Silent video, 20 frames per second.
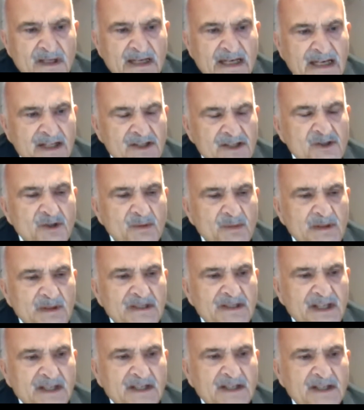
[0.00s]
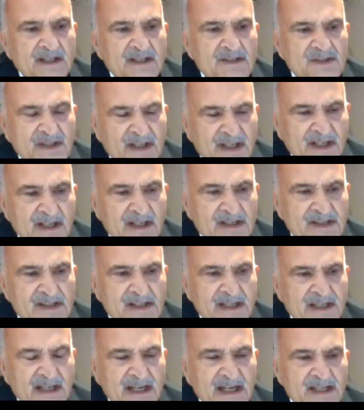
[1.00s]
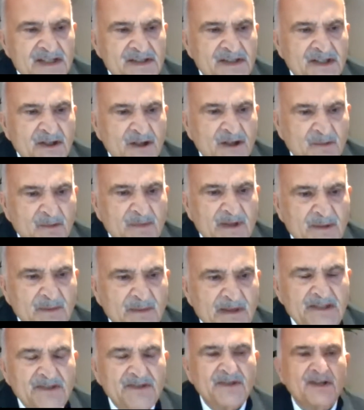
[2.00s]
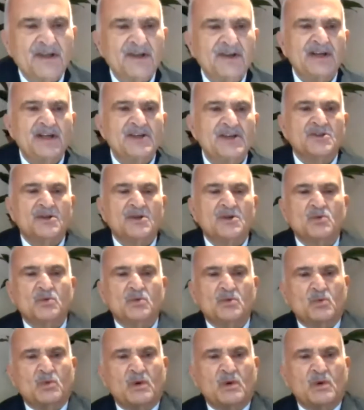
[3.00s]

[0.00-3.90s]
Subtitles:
has to be taken seriously as a complementary region,